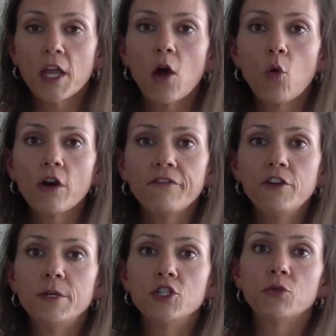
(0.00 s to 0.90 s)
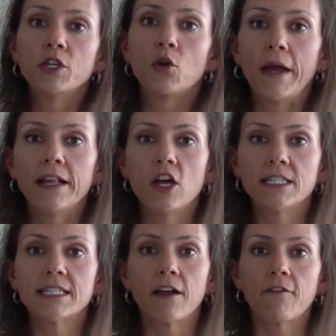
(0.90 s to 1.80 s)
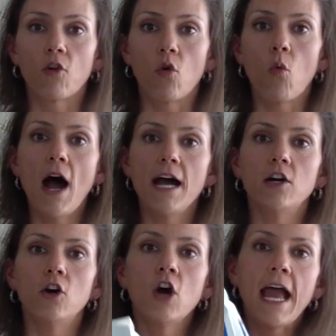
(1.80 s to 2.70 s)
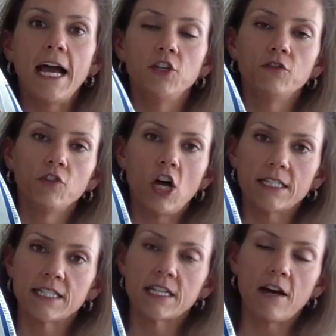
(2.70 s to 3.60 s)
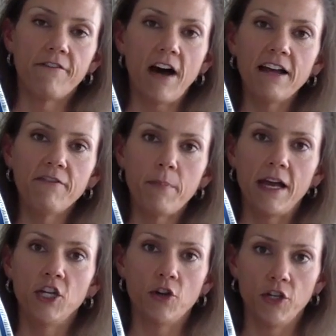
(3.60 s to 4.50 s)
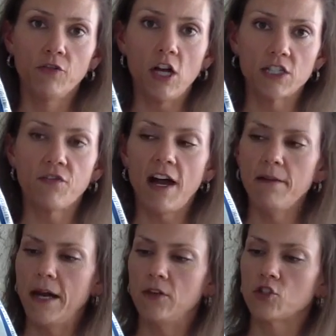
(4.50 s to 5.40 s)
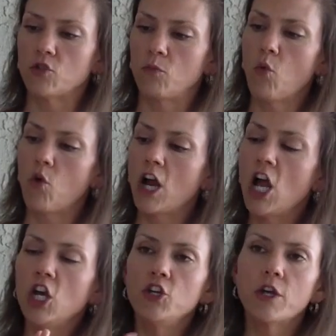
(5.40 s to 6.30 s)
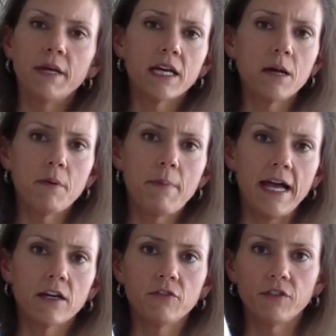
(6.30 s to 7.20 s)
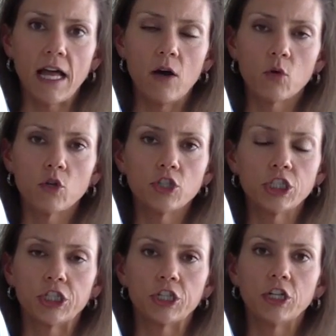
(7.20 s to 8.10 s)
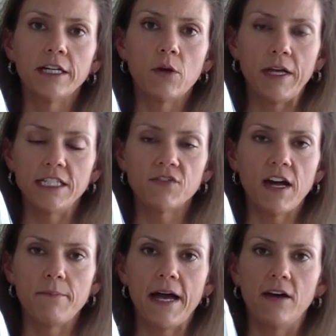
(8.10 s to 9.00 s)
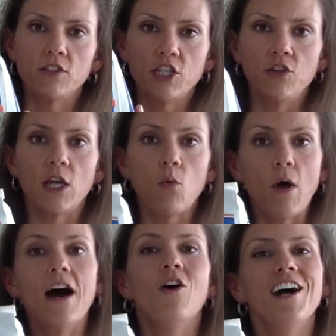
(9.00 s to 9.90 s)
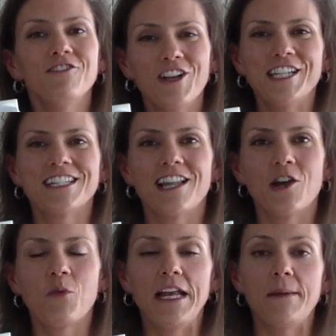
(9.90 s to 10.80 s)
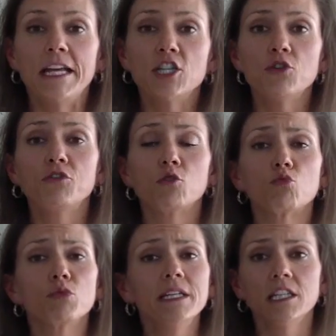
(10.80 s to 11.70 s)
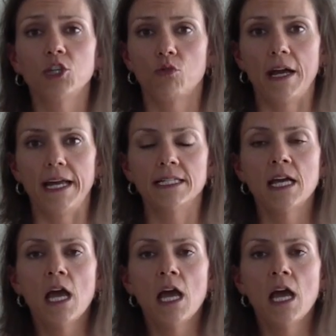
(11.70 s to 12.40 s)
Or if you've been doing the weight loss thing for a while and you've lost you've lost 5 pounds or more, you could pick up a bag of flour or sugar and it weighs 5 pounds and you think, wow, I've lost a lot of weight, and it makes you feel really great.